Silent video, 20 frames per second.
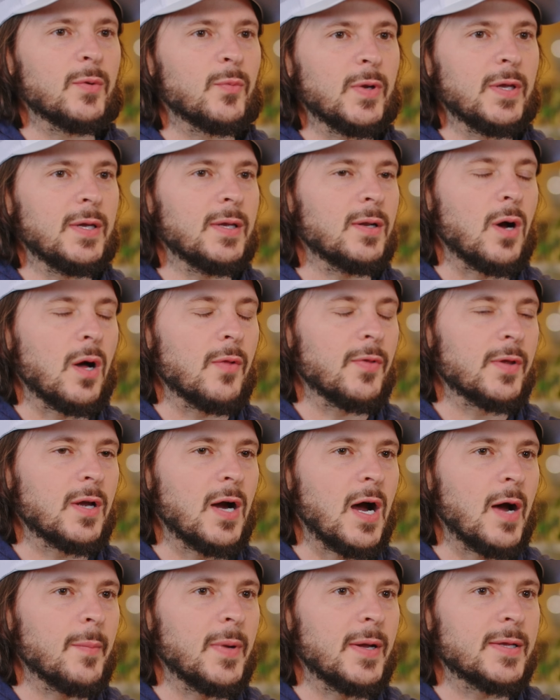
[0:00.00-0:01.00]
read all the
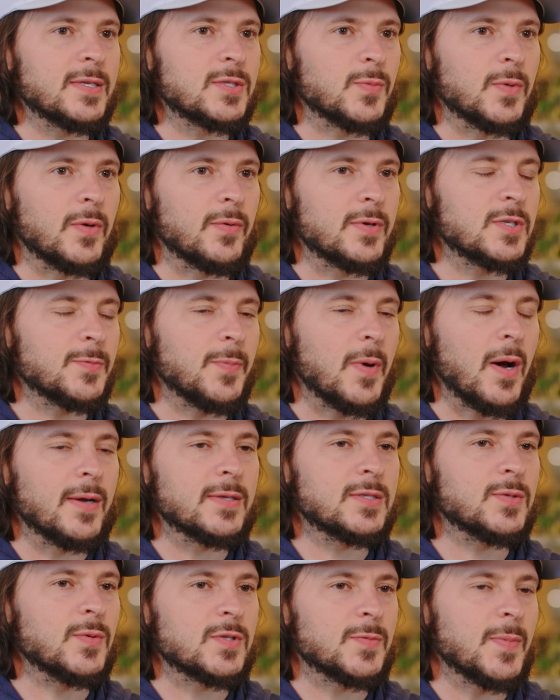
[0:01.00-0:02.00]
comments. We
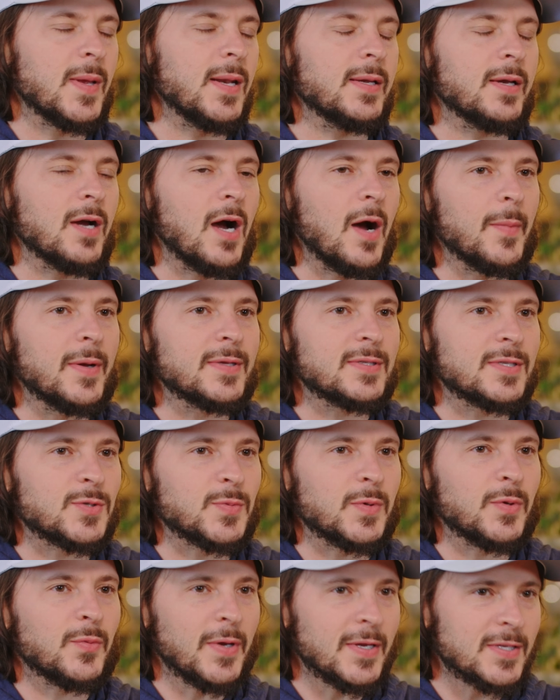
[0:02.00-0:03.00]
respond to as many comments as
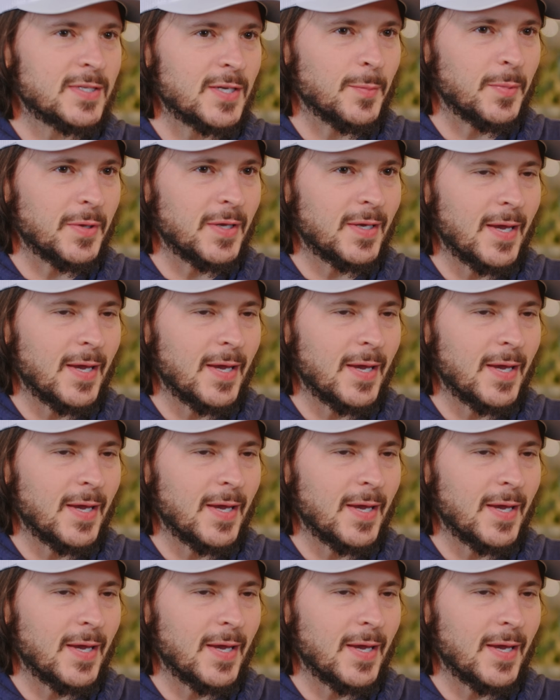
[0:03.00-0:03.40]
we reasonably